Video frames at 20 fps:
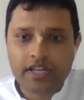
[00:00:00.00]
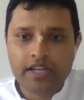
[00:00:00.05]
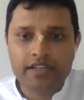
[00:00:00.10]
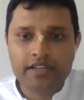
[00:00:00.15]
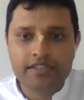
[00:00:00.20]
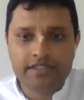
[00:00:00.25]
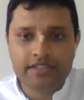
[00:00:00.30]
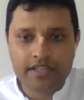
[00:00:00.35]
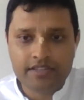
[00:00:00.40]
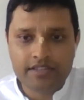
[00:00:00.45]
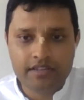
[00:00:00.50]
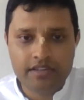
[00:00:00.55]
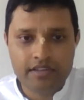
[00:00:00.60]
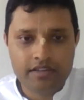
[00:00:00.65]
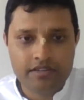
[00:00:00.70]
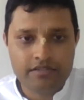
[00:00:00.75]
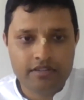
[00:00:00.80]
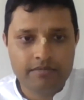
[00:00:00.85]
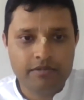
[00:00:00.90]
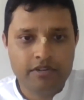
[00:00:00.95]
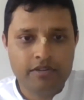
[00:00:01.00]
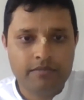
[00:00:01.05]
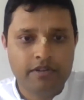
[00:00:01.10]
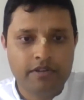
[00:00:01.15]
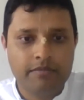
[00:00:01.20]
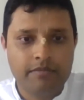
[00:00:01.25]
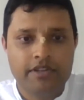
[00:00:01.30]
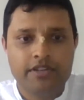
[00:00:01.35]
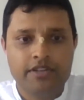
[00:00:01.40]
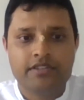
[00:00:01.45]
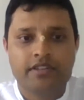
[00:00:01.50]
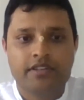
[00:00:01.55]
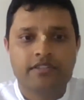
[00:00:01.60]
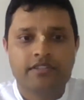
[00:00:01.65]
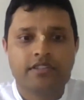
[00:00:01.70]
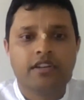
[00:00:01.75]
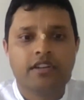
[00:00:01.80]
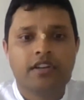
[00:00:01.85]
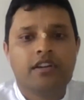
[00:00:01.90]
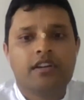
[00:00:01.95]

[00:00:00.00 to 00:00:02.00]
And it says here, Srila Prabhupada mentions,